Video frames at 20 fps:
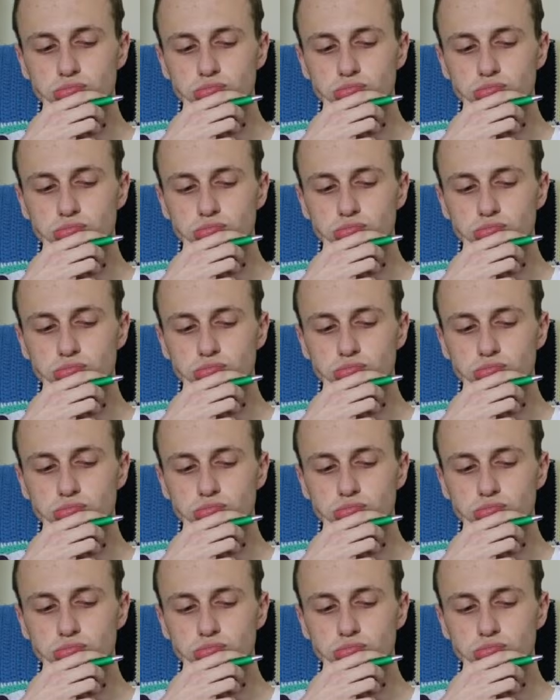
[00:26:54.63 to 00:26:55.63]
But,
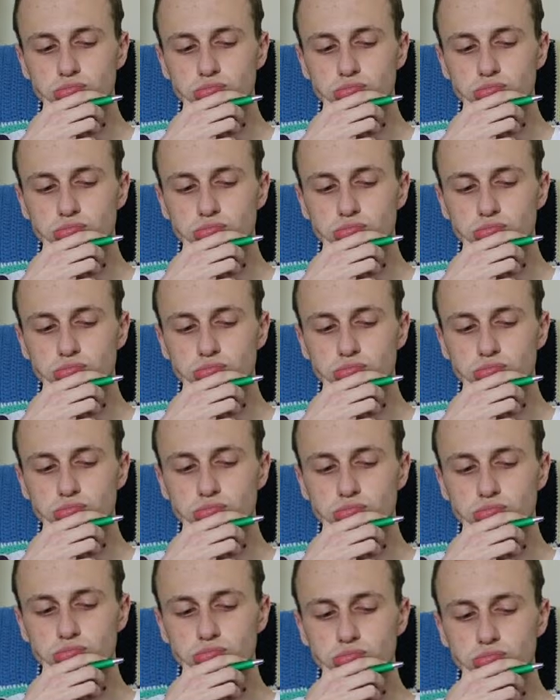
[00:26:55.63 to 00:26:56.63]
like, those
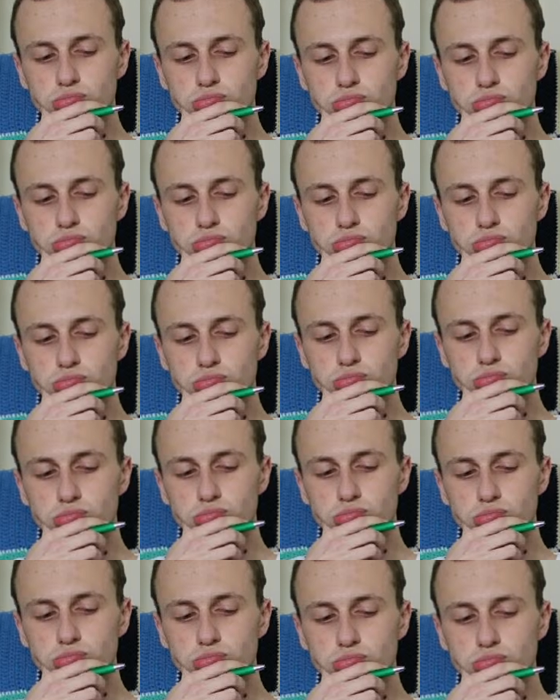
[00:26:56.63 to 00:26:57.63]
people that
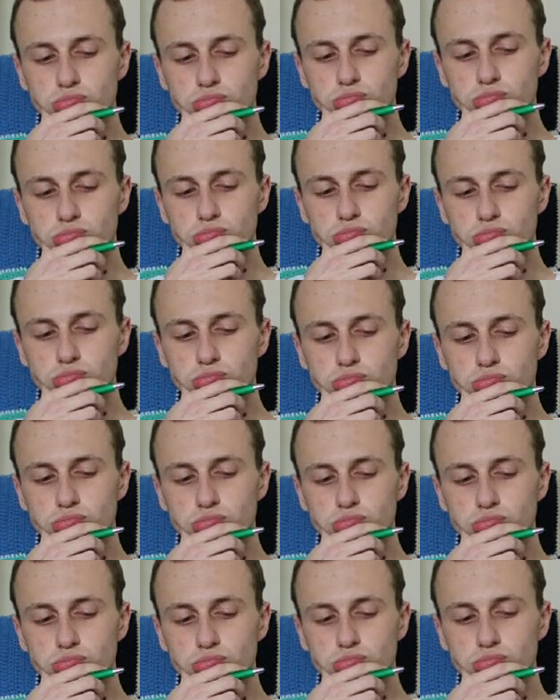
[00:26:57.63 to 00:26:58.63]
enjoy working
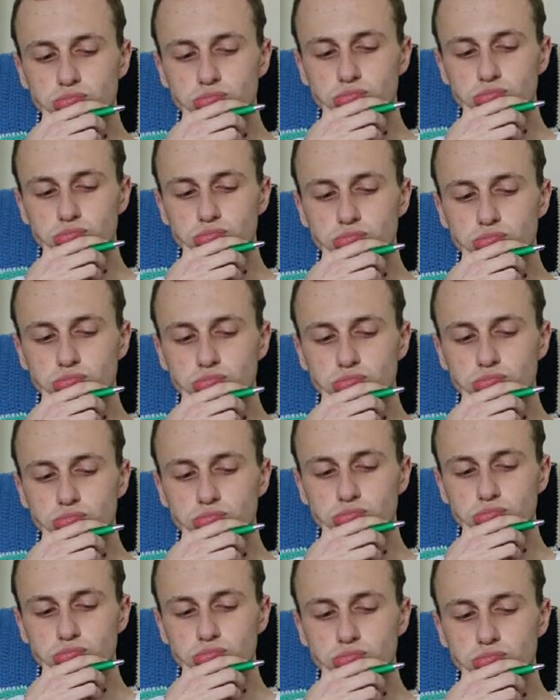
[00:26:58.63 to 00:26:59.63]
hard, I think
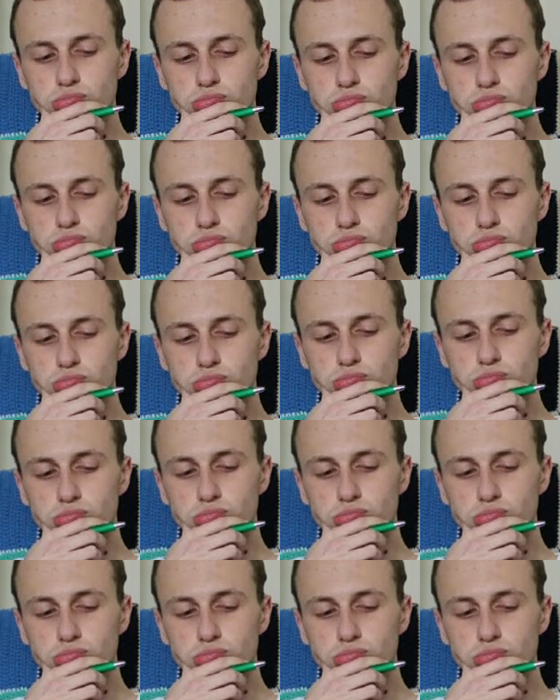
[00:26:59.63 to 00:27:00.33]
that is so cool.